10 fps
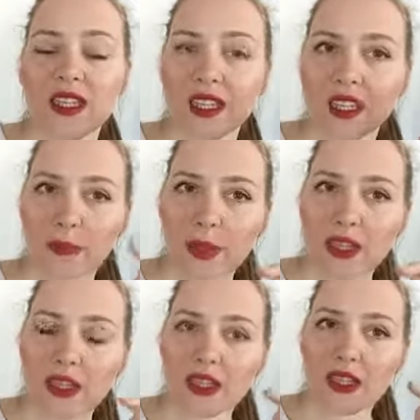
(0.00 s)
they
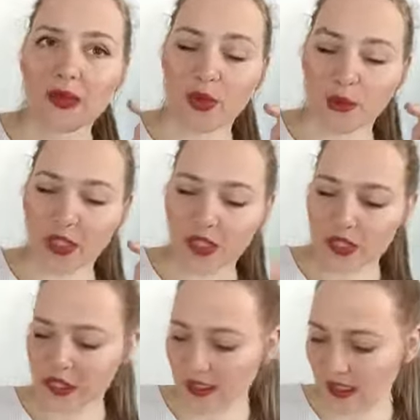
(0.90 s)
repeat the
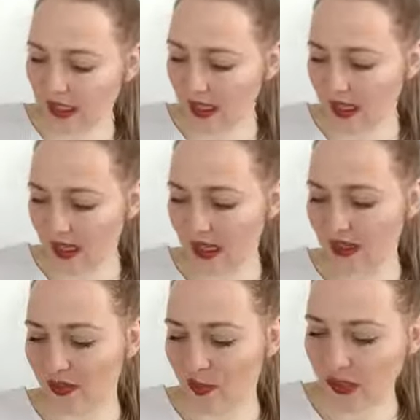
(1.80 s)
information that they had. I
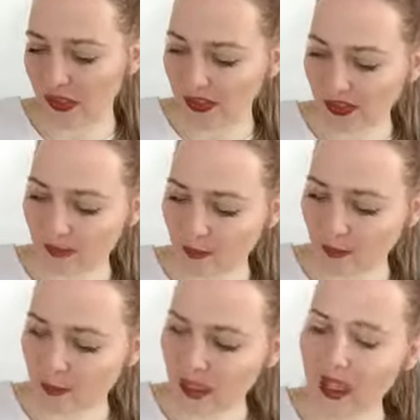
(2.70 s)
have printed them,
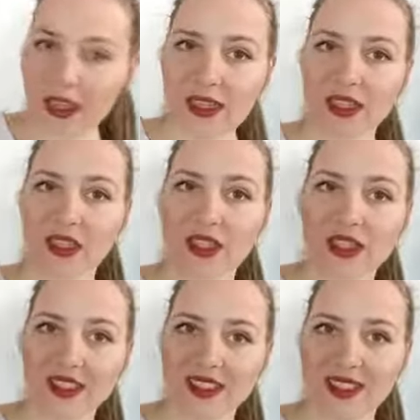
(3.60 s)
my
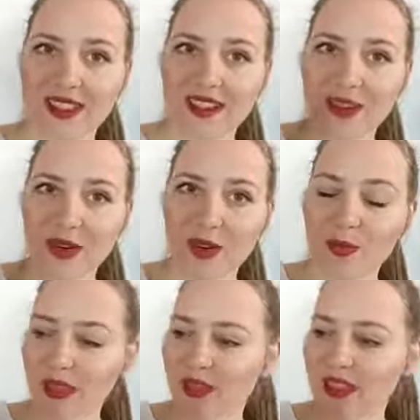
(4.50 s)
allergies. I have a
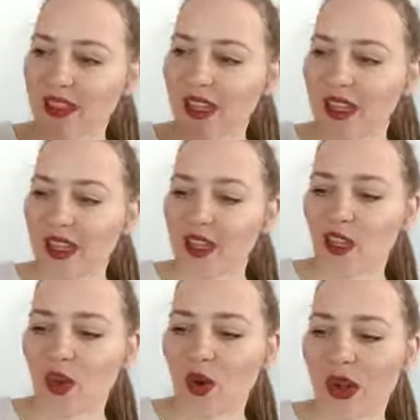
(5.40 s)
copy of it.
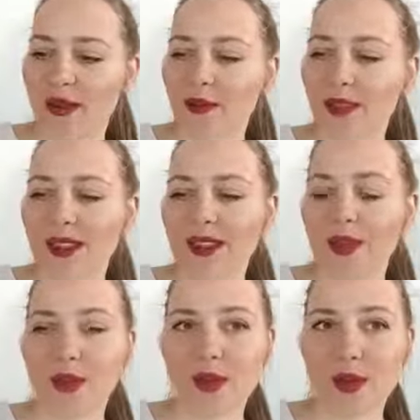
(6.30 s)
So I bring
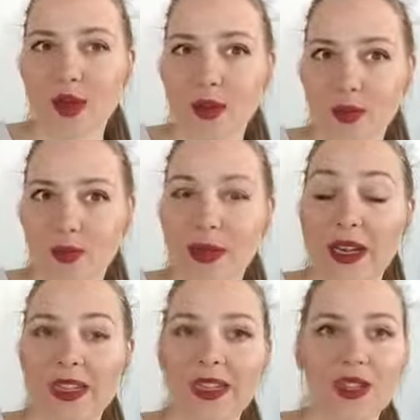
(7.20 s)
them
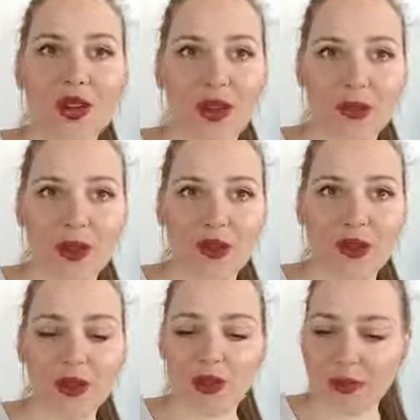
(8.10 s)
printed copy of
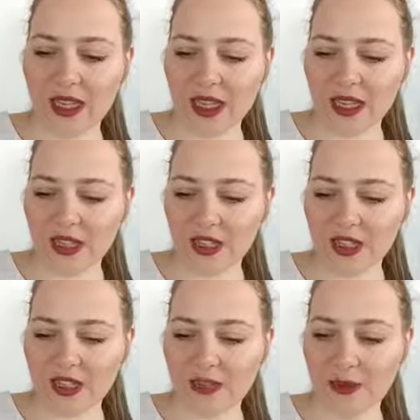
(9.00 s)
all my
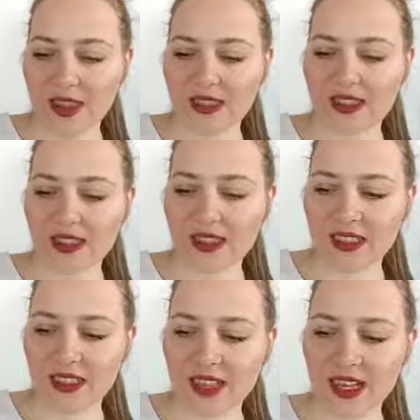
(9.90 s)
allergies, the
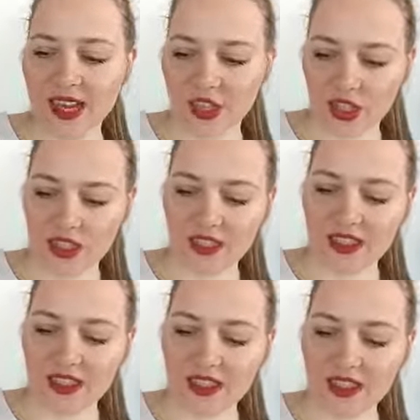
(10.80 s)
medicine, the
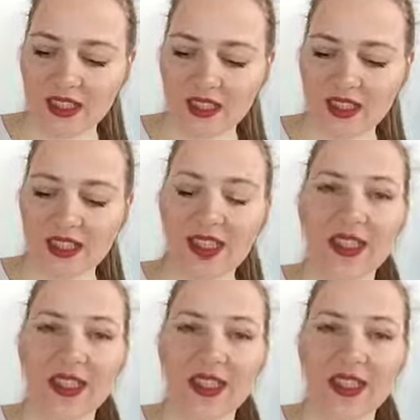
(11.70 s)
reactions, the ears.